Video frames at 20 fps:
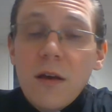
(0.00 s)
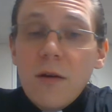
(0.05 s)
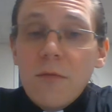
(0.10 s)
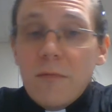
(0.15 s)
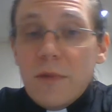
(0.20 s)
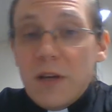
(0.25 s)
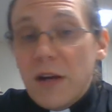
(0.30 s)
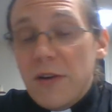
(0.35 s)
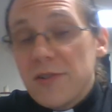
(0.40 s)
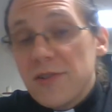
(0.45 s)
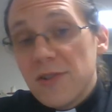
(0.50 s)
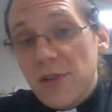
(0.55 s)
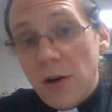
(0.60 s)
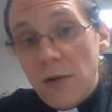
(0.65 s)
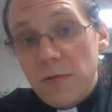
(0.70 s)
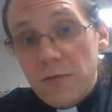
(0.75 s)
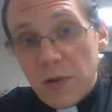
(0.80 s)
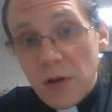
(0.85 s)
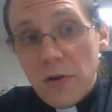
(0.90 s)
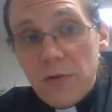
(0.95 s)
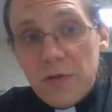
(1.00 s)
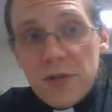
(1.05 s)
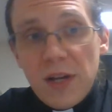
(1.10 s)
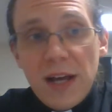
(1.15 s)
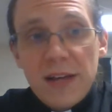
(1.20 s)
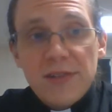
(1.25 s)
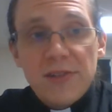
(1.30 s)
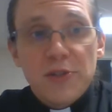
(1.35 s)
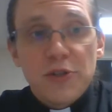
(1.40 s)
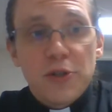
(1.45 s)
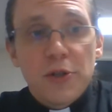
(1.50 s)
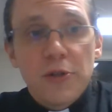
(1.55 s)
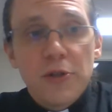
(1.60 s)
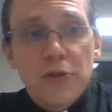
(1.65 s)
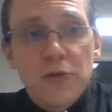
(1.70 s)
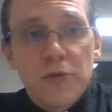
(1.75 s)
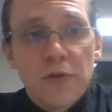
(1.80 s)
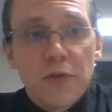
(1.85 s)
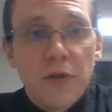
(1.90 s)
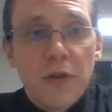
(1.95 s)
We also note as a
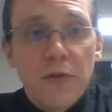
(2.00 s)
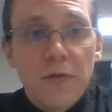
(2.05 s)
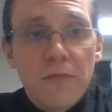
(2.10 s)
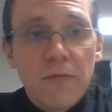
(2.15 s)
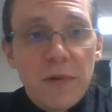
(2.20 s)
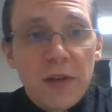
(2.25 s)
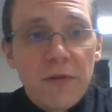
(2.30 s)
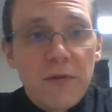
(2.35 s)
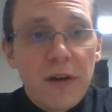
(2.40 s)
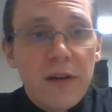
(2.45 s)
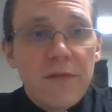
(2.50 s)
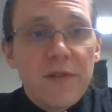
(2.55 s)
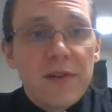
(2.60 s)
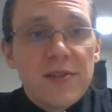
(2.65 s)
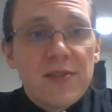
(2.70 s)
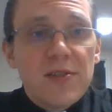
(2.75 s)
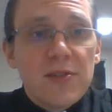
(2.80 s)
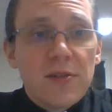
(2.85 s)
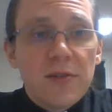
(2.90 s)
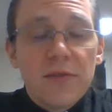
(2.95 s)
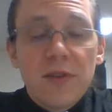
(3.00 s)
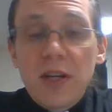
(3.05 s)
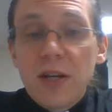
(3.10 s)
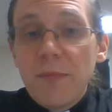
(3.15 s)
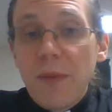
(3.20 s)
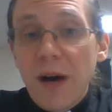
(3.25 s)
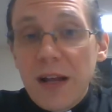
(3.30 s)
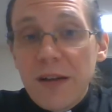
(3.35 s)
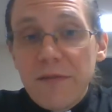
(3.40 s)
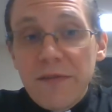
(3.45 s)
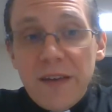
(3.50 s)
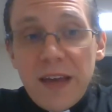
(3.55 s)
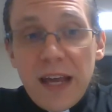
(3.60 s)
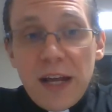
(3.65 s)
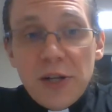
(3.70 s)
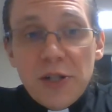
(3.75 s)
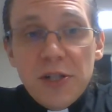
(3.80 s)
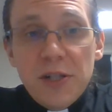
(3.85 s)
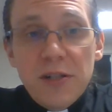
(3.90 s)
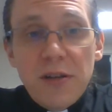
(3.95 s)
church with grave concern the
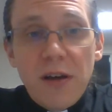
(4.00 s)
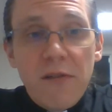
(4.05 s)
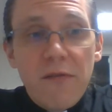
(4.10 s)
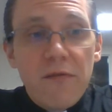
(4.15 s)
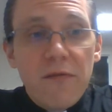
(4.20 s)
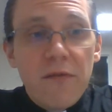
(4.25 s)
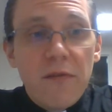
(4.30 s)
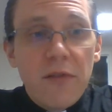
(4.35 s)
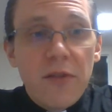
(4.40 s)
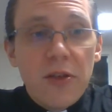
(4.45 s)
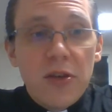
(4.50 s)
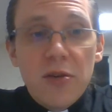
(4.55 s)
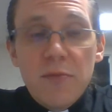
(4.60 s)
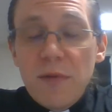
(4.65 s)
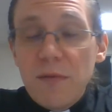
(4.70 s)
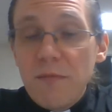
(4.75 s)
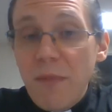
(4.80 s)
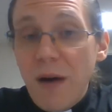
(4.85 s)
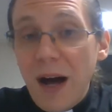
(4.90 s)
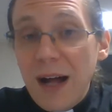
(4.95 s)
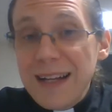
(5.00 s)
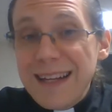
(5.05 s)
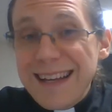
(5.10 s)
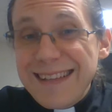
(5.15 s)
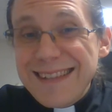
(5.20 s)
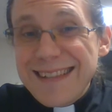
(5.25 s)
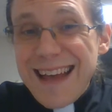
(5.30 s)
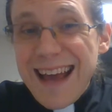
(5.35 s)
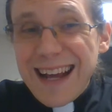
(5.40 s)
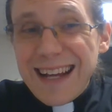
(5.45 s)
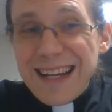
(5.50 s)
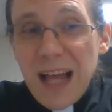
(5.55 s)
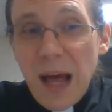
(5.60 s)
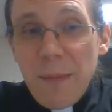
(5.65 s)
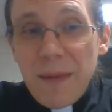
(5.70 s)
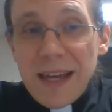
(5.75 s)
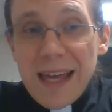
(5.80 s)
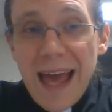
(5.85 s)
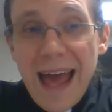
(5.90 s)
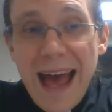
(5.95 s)
commodification of the human body as an
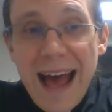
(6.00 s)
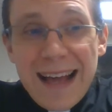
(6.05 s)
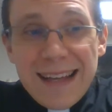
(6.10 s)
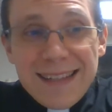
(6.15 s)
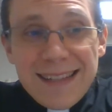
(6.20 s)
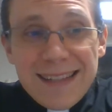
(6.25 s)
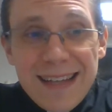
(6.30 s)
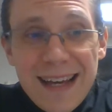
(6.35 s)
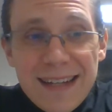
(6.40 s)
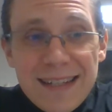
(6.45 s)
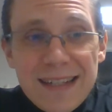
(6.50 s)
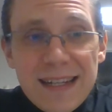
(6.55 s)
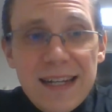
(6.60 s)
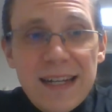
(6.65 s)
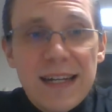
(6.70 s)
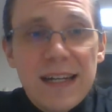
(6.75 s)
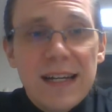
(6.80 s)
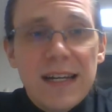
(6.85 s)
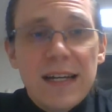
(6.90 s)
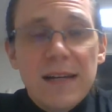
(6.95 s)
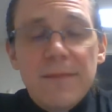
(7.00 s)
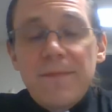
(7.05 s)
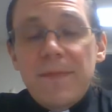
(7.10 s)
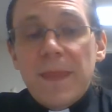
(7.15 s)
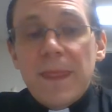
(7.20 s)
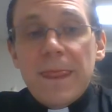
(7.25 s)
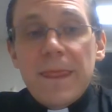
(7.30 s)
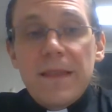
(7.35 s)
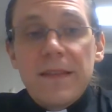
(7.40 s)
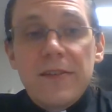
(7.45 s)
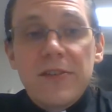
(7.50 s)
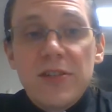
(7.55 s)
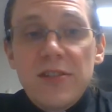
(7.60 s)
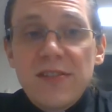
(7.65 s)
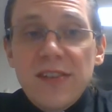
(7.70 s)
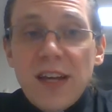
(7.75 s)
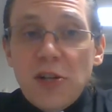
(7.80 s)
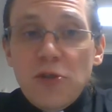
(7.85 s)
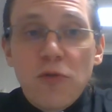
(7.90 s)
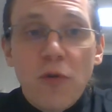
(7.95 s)
economic asset. The
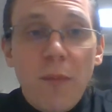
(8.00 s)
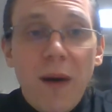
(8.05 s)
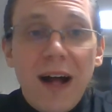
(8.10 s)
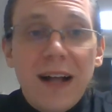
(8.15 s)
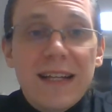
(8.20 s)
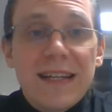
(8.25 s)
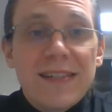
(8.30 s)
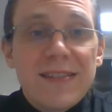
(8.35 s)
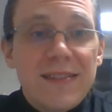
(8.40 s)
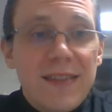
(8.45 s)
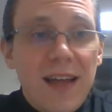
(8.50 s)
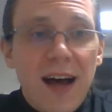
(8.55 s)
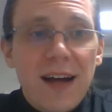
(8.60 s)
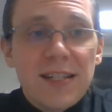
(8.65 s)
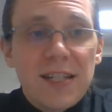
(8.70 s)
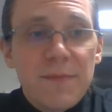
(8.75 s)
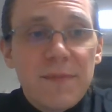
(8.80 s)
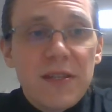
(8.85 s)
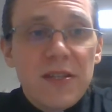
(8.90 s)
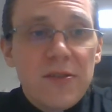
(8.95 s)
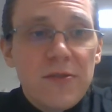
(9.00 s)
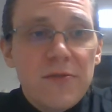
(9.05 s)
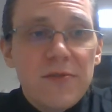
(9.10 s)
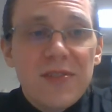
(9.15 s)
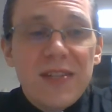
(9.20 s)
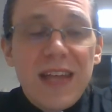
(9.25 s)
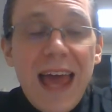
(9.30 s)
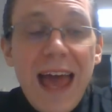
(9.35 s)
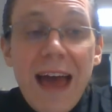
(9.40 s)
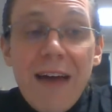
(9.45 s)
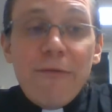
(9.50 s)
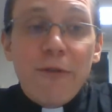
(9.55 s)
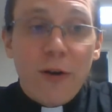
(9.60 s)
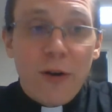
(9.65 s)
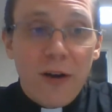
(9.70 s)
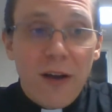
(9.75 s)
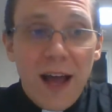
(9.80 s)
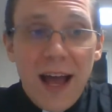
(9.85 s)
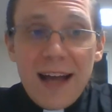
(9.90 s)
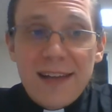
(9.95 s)
sexual body is not to be used
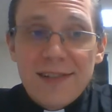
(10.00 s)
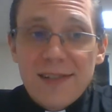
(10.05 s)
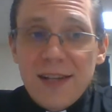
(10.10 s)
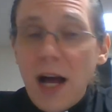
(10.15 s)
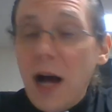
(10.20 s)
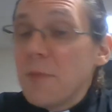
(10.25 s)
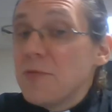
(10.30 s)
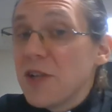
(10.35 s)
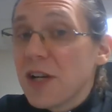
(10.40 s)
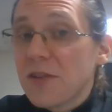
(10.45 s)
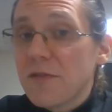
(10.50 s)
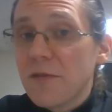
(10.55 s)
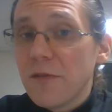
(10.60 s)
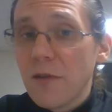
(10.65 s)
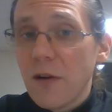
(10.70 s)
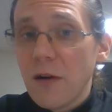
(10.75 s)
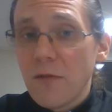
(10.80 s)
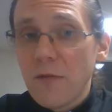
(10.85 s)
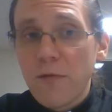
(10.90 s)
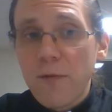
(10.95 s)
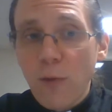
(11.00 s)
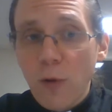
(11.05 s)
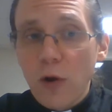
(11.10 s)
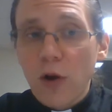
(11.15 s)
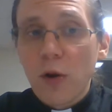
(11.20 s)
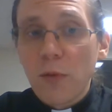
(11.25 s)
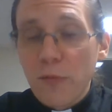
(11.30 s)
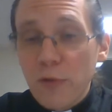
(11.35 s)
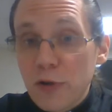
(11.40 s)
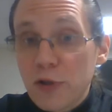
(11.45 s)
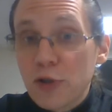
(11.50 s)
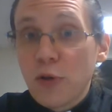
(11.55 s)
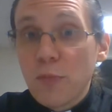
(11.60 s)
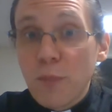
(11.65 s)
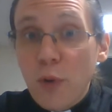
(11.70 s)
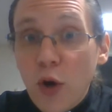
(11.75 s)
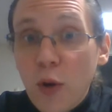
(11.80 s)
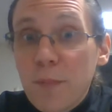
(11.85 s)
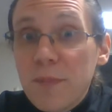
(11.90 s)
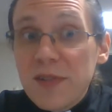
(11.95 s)
ever as an object for commercial
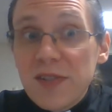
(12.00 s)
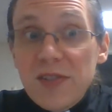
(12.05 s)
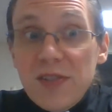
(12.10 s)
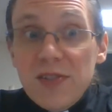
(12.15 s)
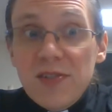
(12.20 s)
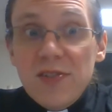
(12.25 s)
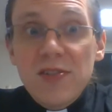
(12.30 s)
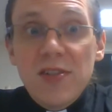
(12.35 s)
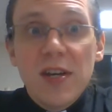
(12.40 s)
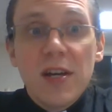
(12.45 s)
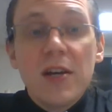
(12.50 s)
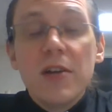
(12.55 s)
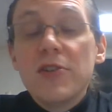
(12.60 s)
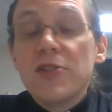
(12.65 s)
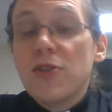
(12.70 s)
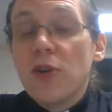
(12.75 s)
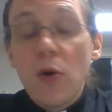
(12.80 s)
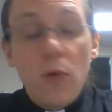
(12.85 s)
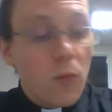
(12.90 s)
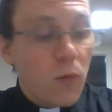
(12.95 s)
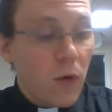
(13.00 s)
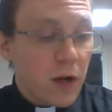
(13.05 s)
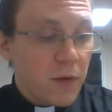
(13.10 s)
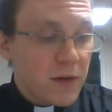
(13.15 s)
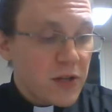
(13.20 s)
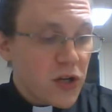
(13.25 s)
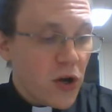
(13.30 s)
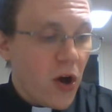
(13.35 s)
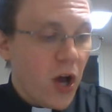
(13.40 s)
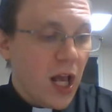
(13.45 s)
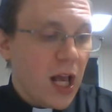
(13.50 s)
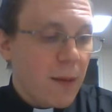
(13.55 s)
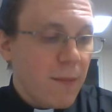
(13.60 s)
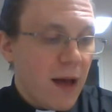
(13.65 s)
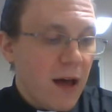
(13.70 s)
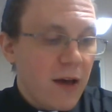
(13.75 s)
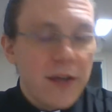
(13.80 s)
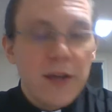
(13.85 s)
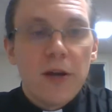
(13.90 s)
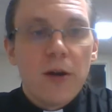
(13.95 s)
purposes. So what are we talking
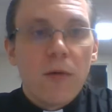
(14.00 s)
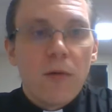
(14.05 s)
about here?